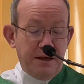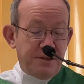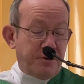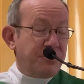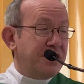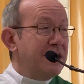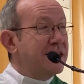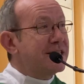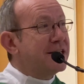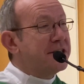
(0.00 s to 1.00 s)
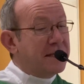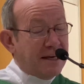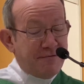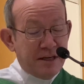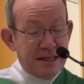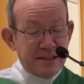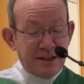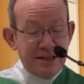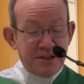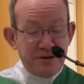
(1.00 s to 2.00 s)
So Jesus isn't giving his
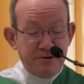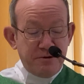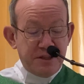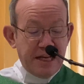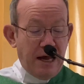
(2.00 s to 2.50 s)
listeners